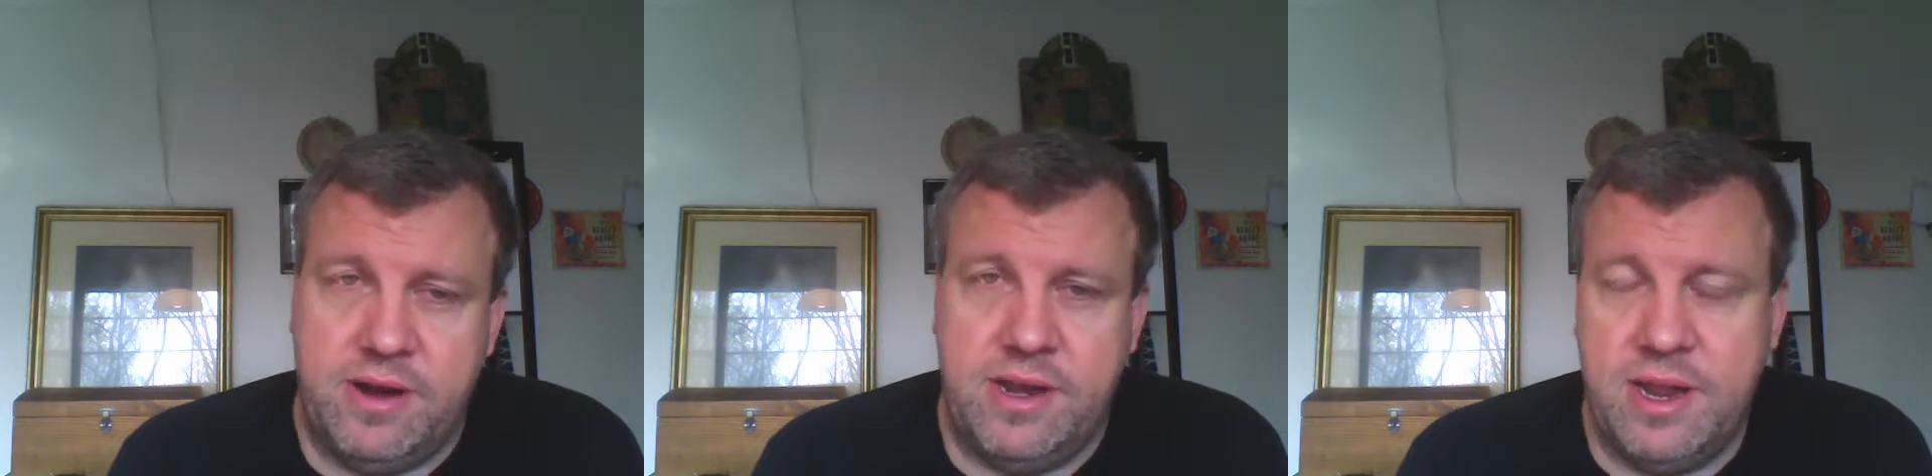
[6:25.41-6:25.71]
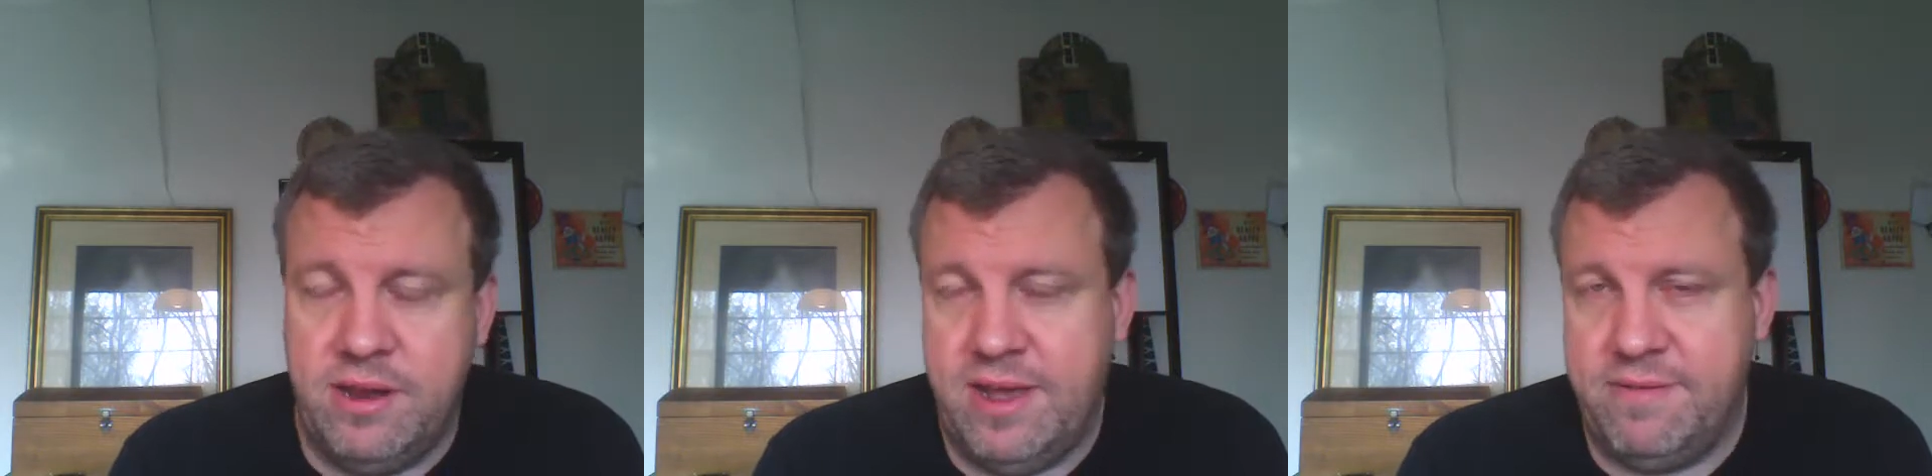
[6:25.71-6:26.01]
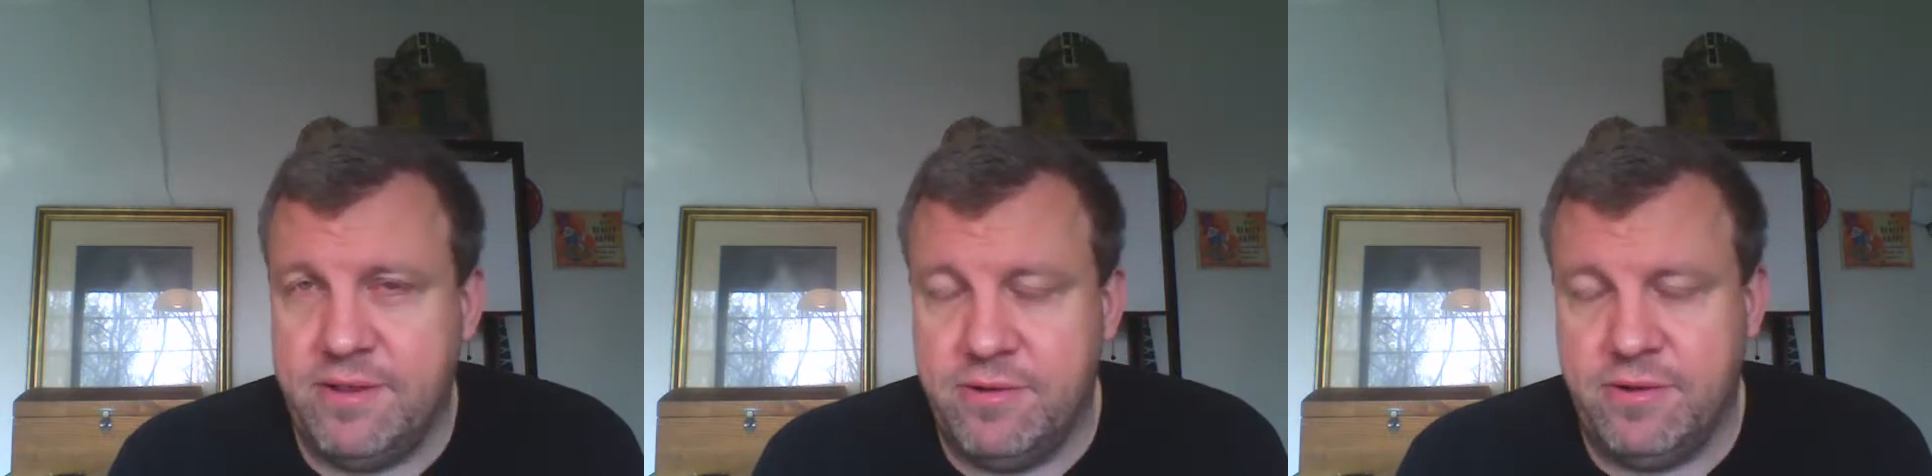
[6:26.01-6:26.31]
and then you
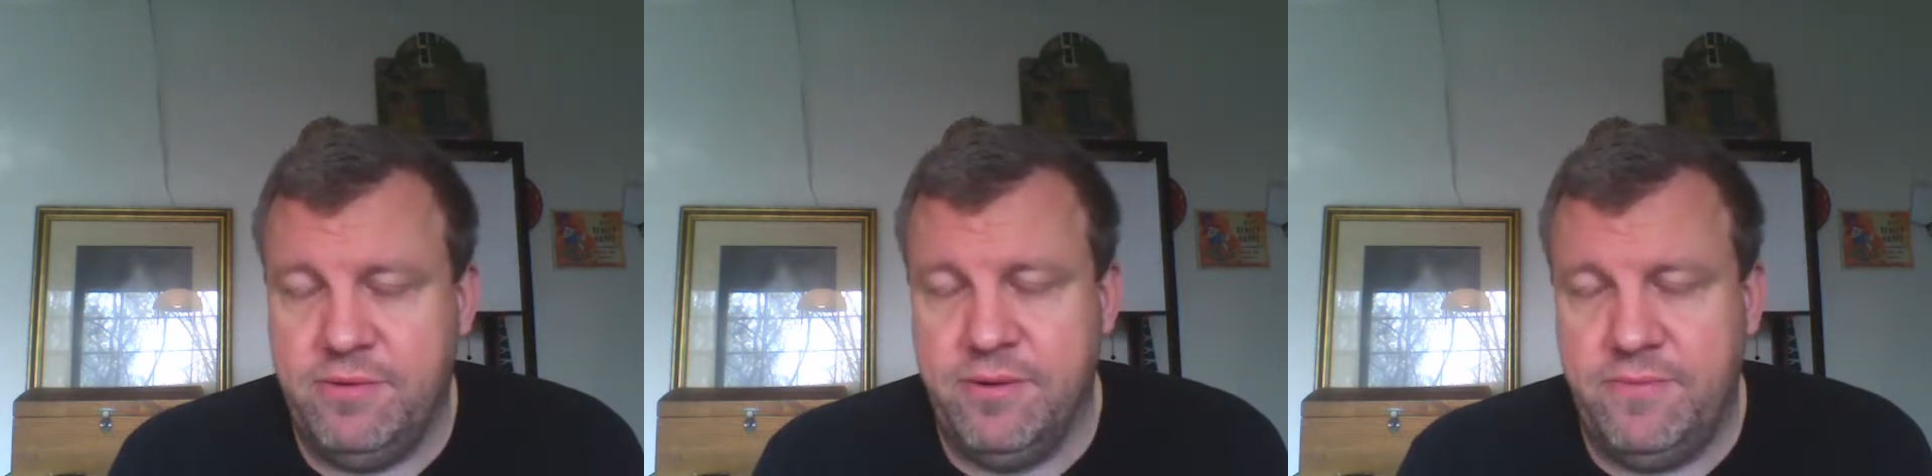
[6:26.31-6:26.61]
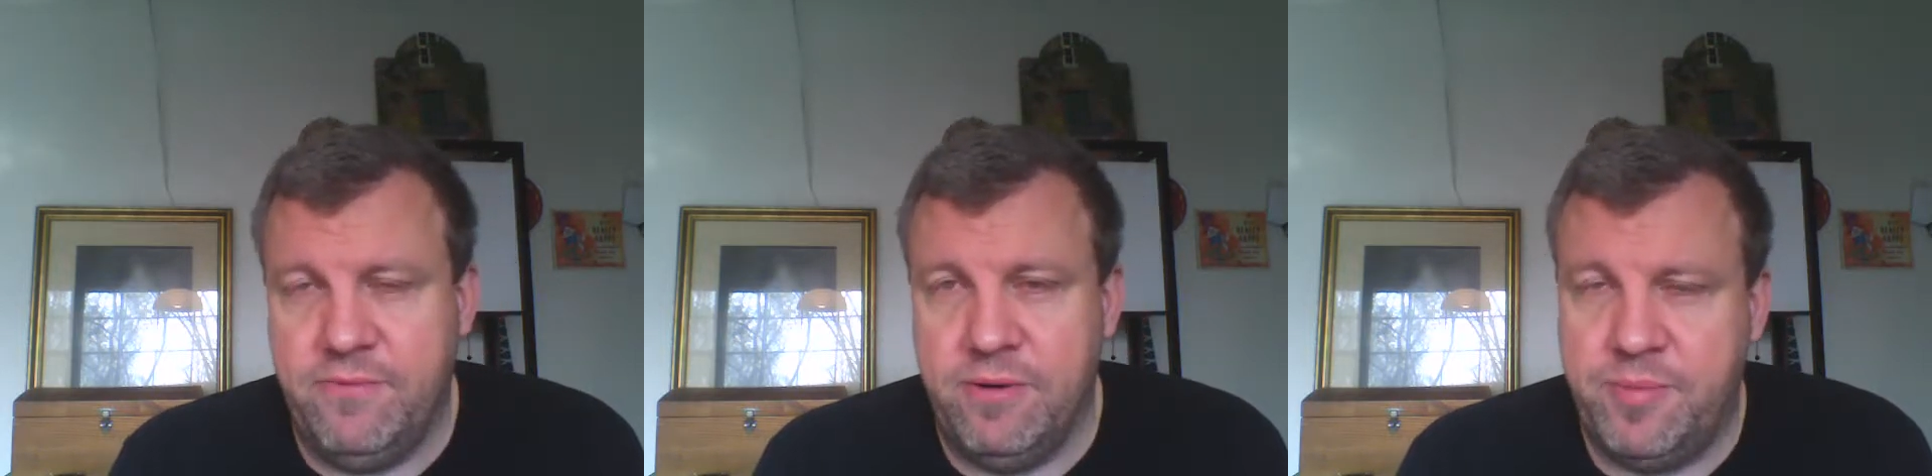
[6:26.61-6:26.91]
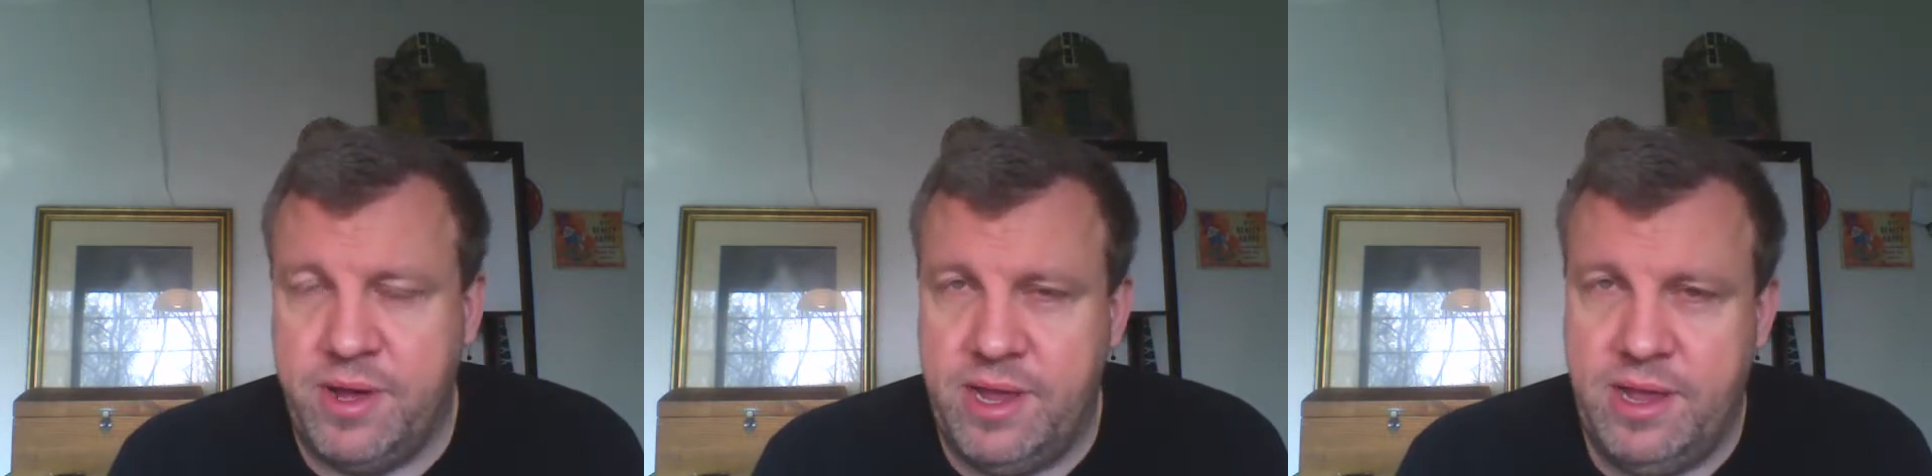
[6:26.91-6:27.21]
have to go to court for it,
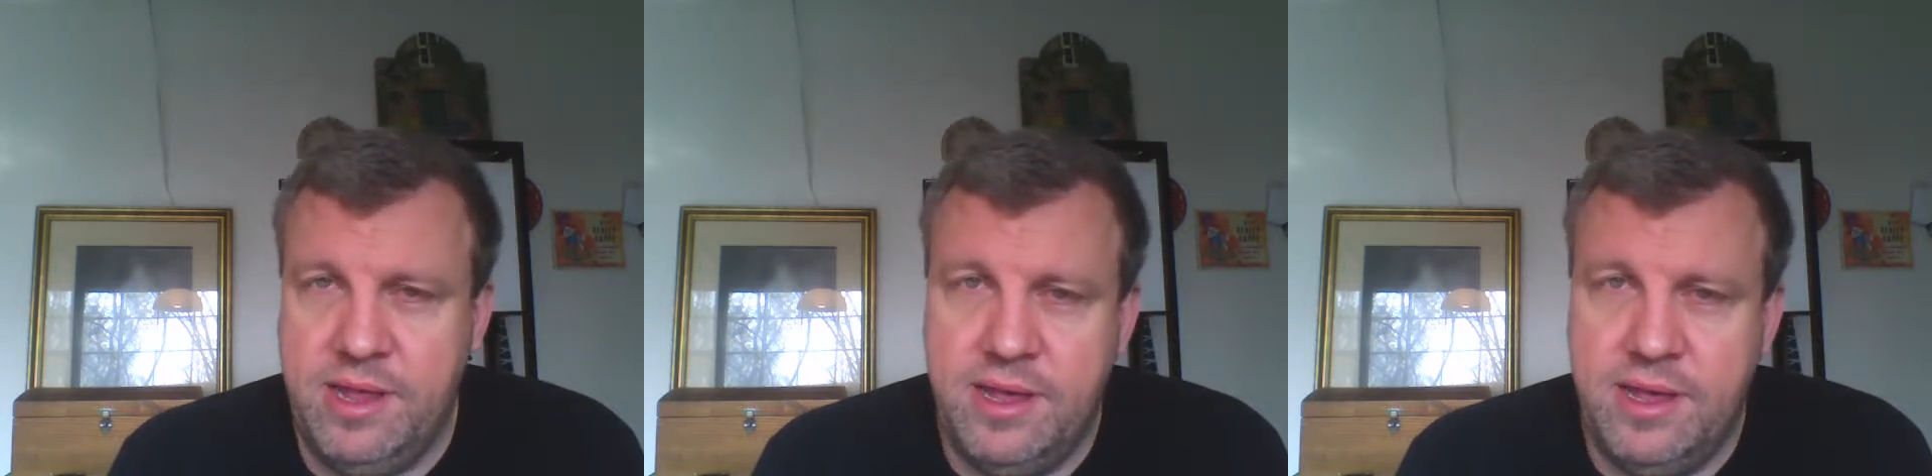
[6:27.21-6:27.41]
but